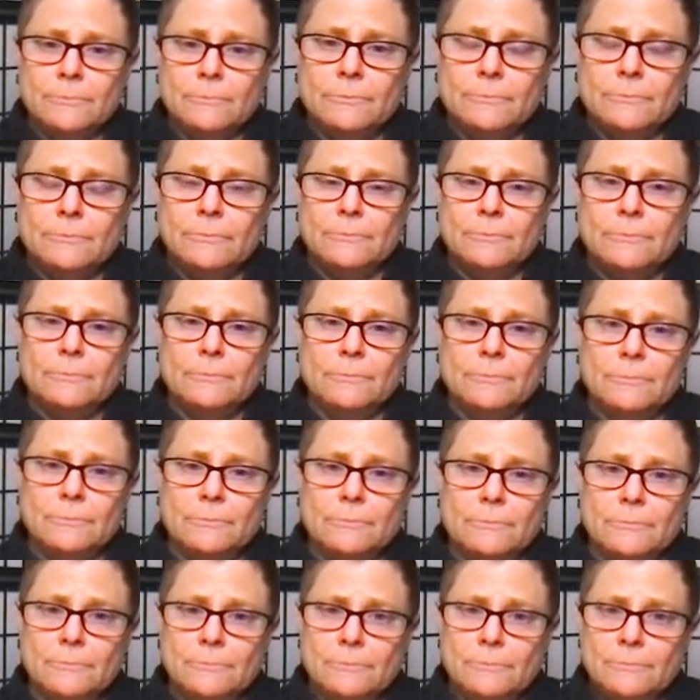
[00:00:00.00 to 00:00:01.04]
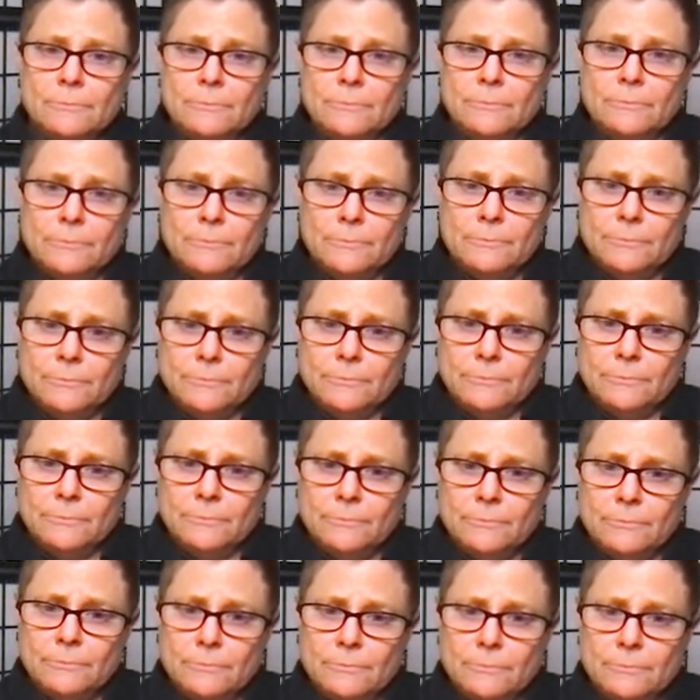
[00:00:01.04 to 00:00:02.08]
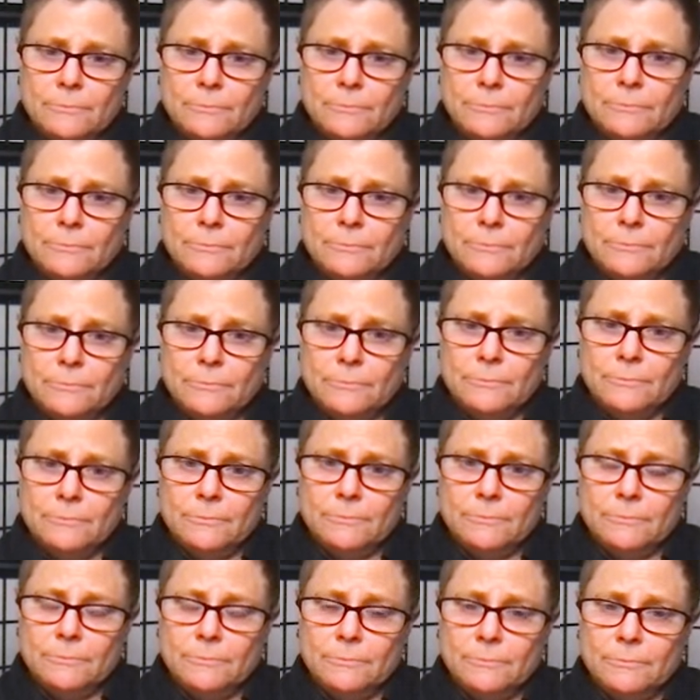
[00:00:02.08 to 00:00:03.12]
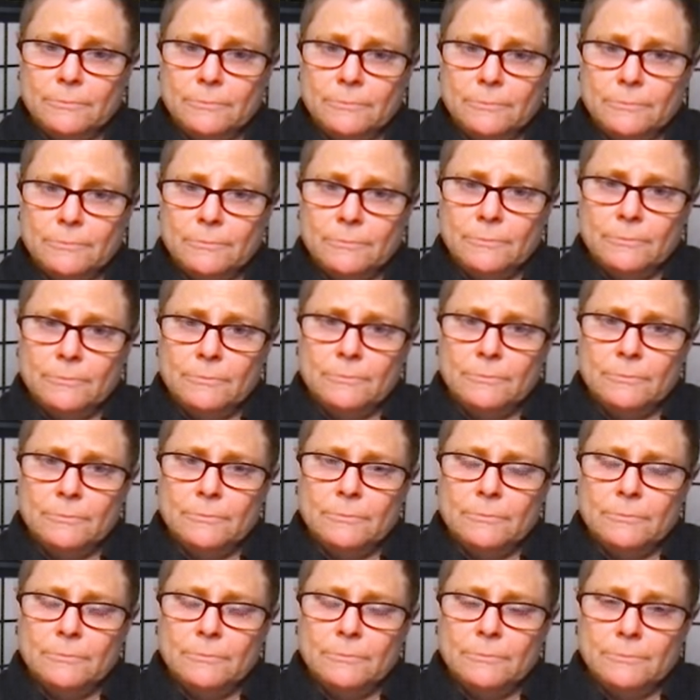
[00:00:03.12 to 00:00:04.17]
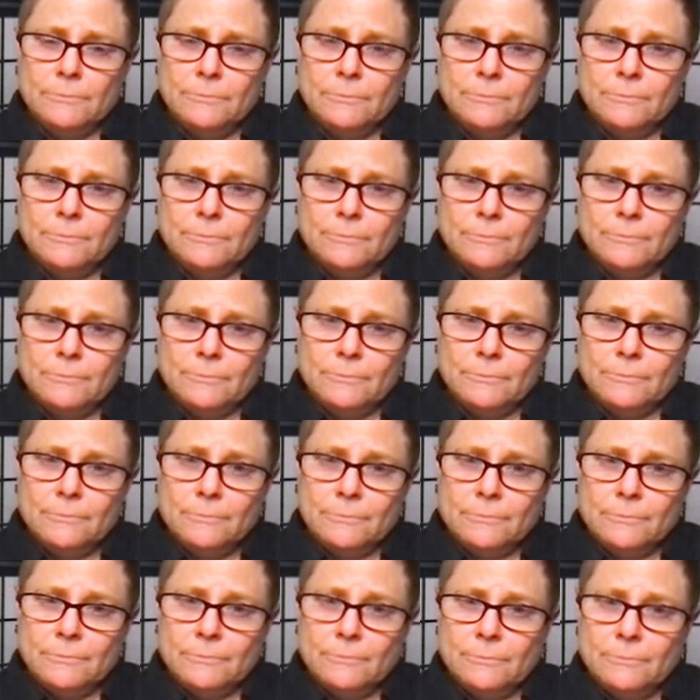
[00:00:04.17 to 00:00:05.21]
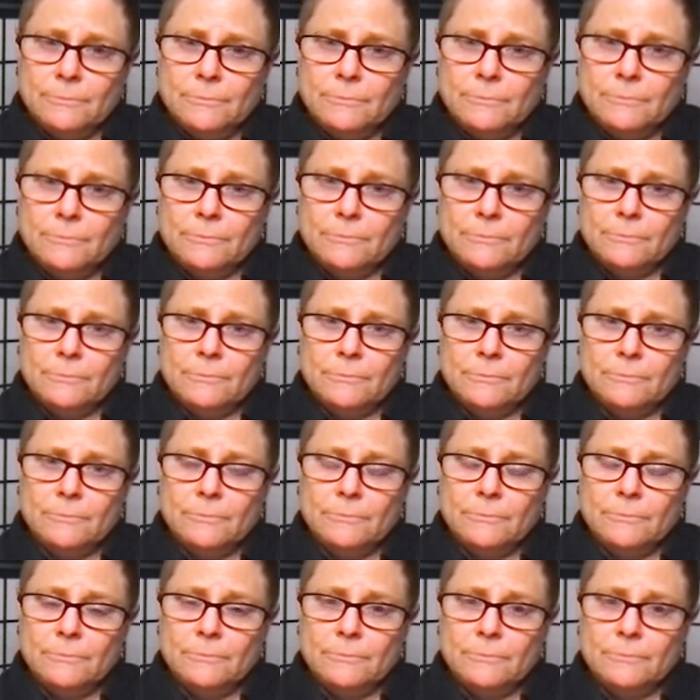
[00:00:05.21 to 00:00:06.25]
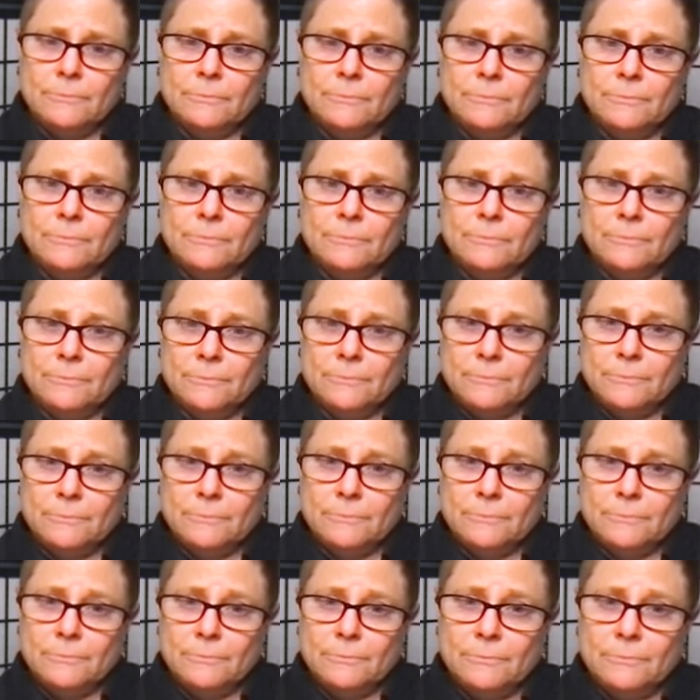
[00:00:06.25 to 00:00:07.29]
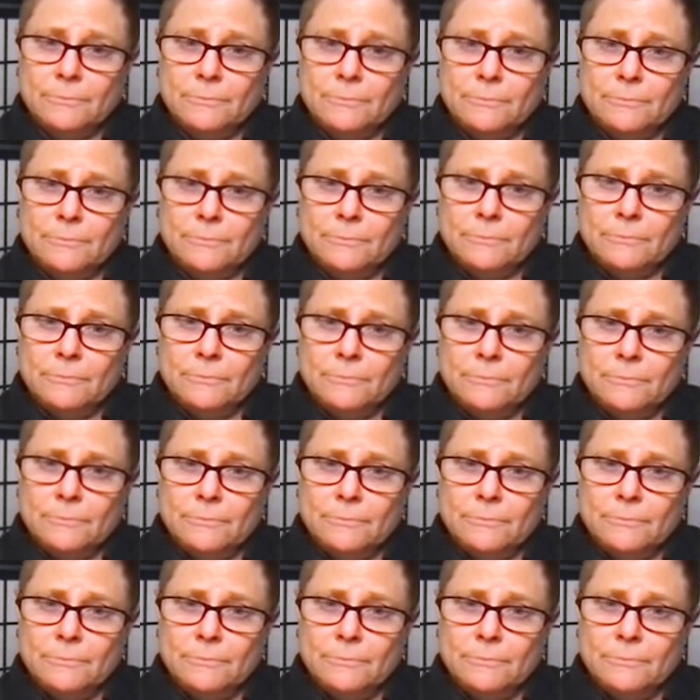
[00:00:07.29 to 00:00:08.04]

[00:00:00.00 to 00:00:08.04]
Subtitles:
(not speaking)